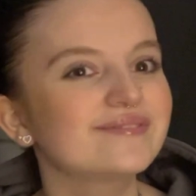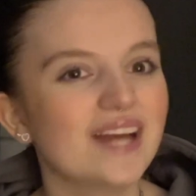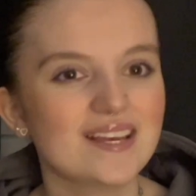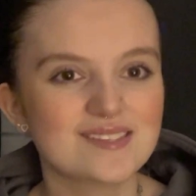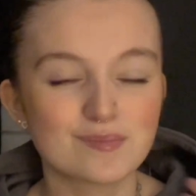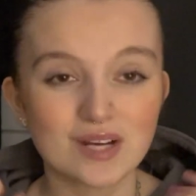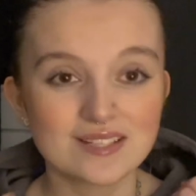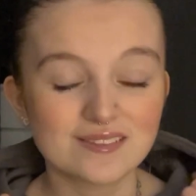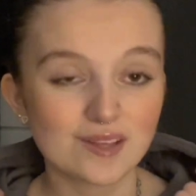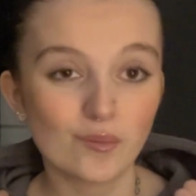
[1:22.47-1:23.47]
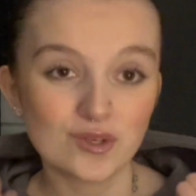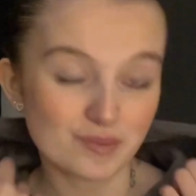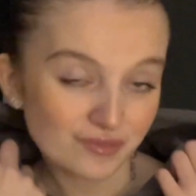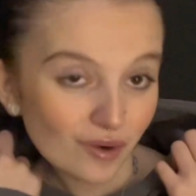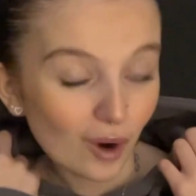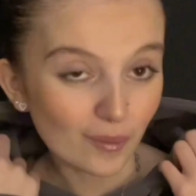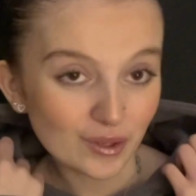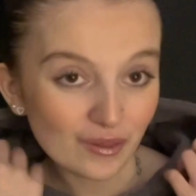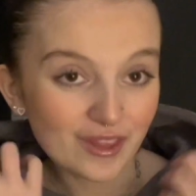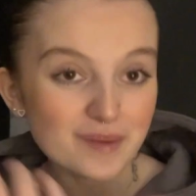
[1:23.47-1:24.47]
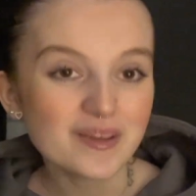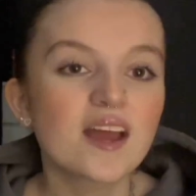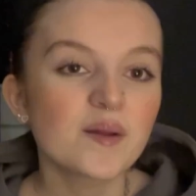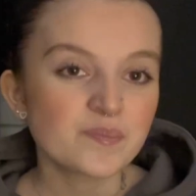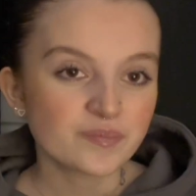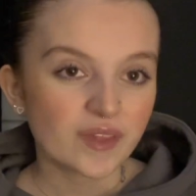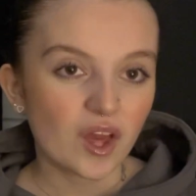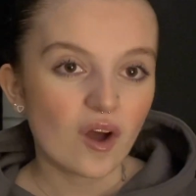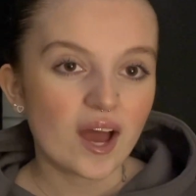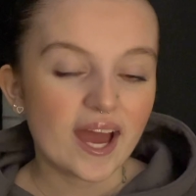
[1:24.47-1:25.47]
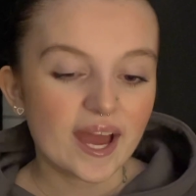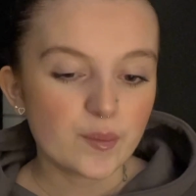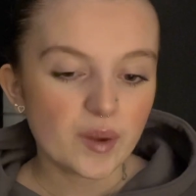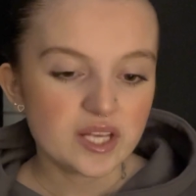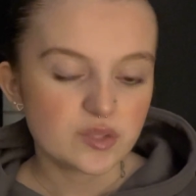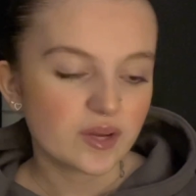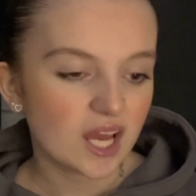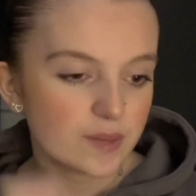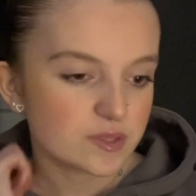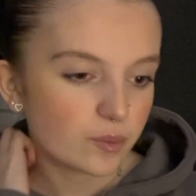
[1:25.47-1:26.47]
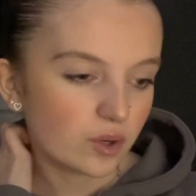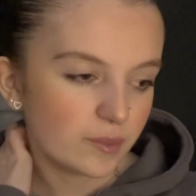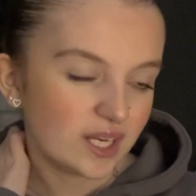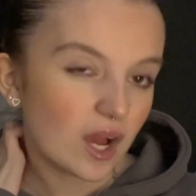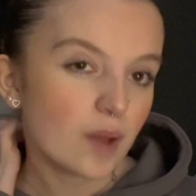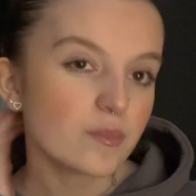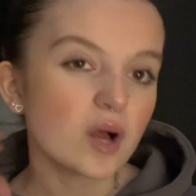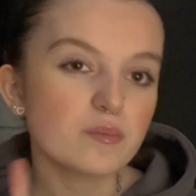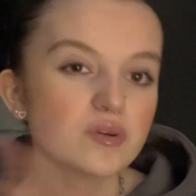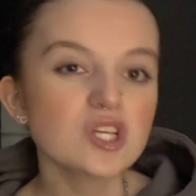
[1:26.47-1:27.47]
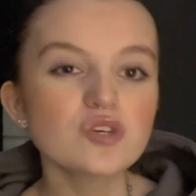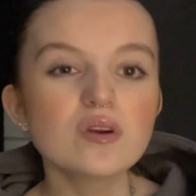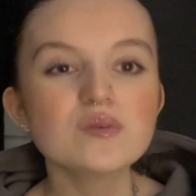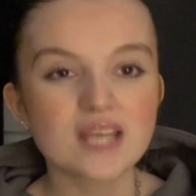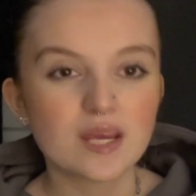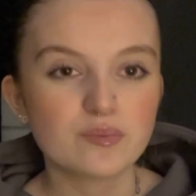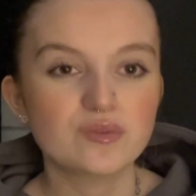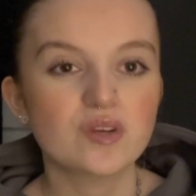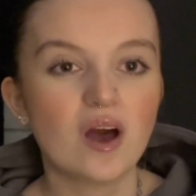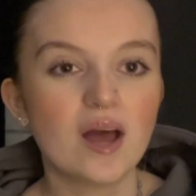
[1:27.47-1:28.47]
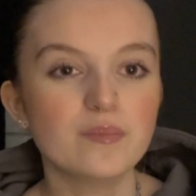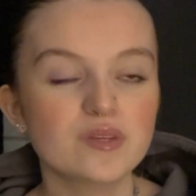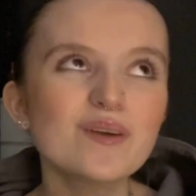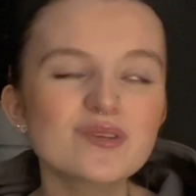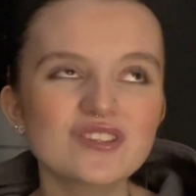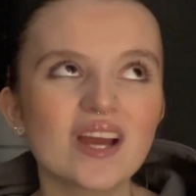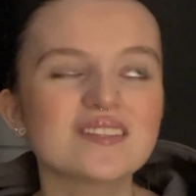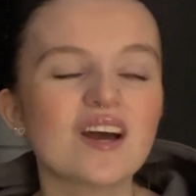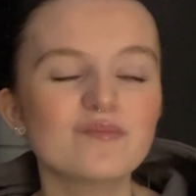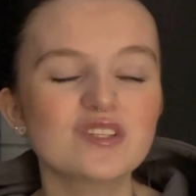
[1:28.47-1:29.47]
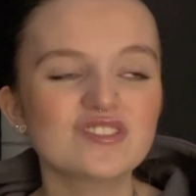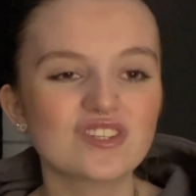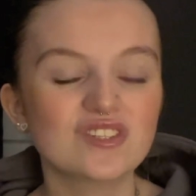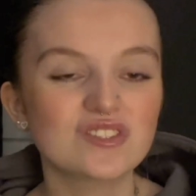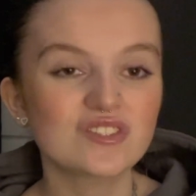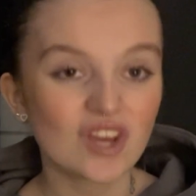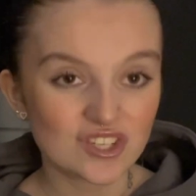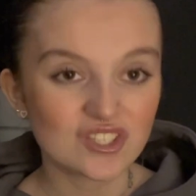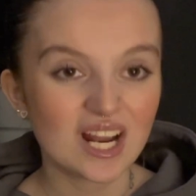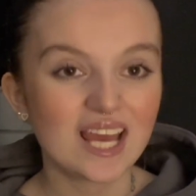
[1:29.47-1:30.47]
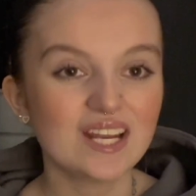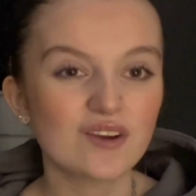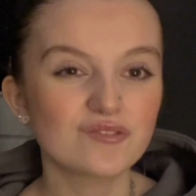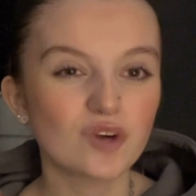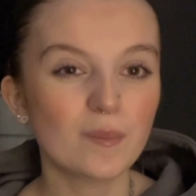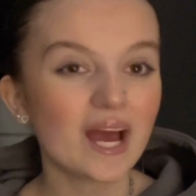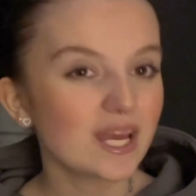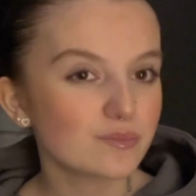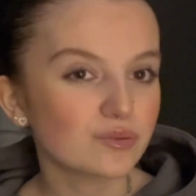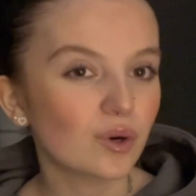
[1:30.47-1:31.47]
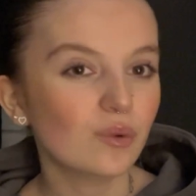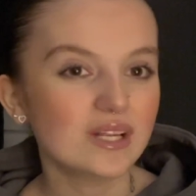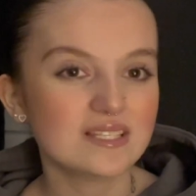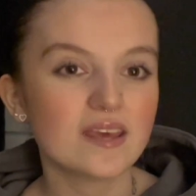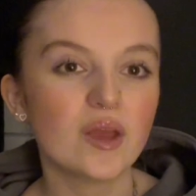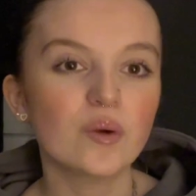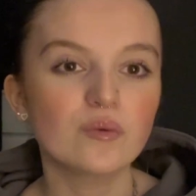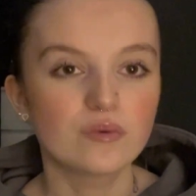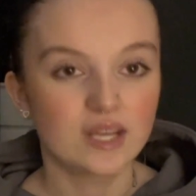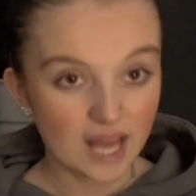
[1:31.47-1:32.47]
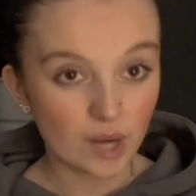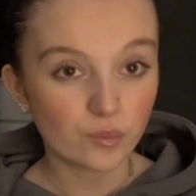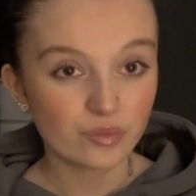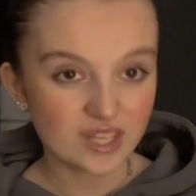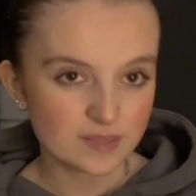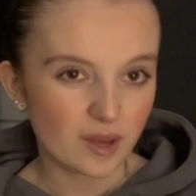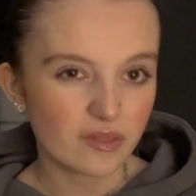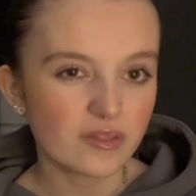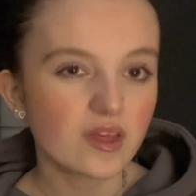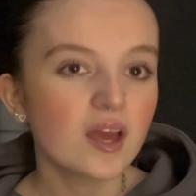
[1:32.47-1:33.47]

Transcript: as depressed as I was before I went on them. I went to a CAMHS appointment. I'm, I'm pretty sure it was April time. If I'm correct, I've been on sertraline from April until now, this month.